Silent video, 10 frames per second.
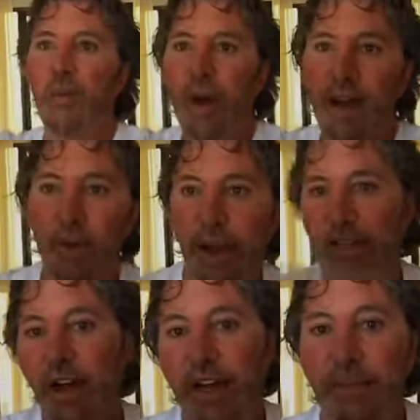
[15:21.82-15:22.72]
Why do I
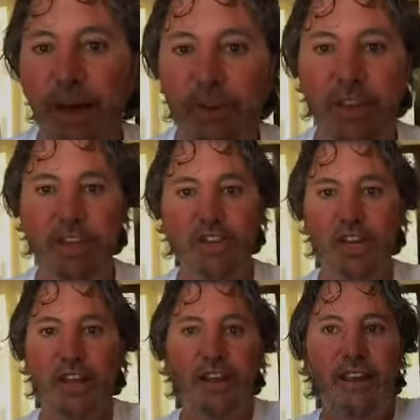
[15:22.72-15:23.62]
talk about this
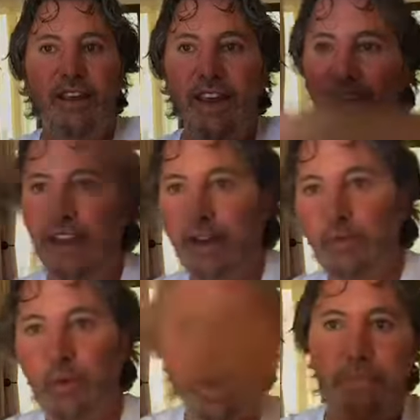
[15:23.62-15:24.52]
shit
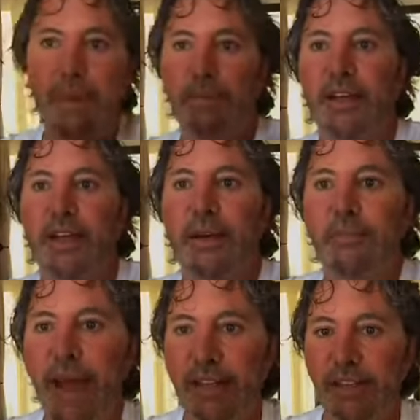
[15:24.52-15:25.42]
and want people to come
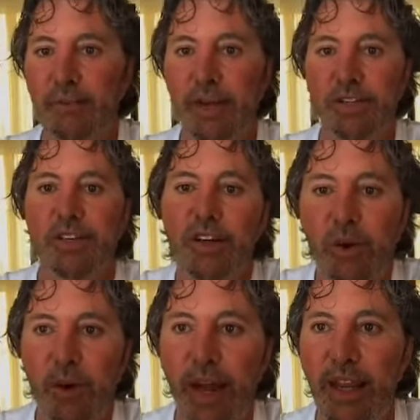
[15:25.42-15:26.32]
back so much? You
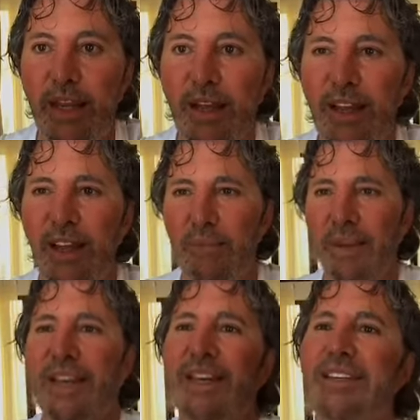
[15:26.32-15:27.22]
know why?
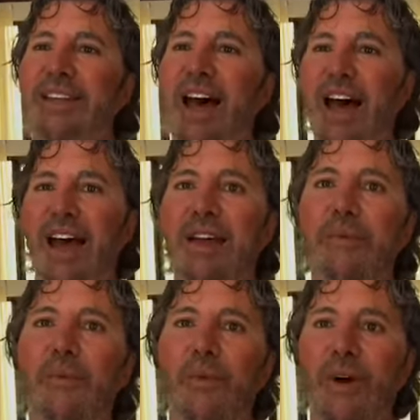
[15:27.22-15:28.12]
Because I
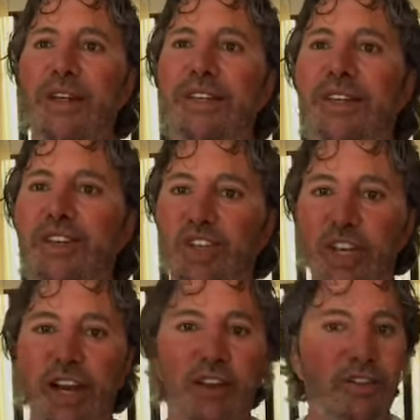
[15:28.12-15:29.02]
want to
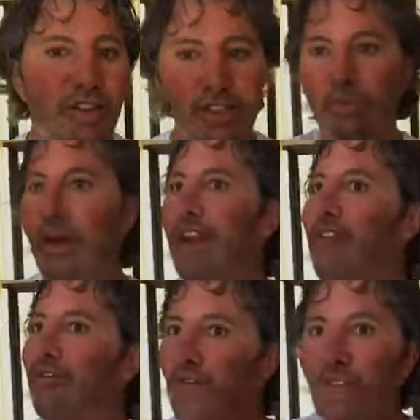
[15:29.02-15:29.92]
share this way of
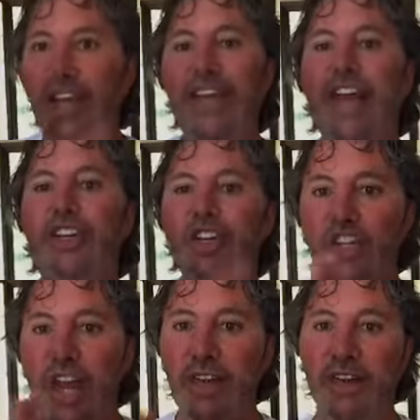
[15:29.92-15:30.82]
looking at
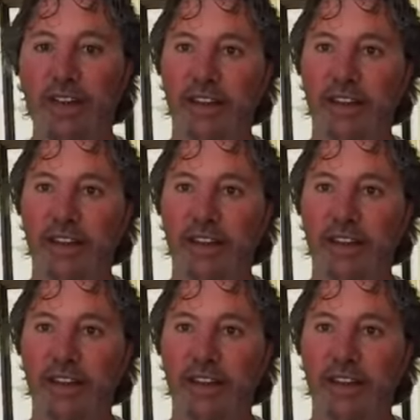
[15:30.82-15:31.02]
shit.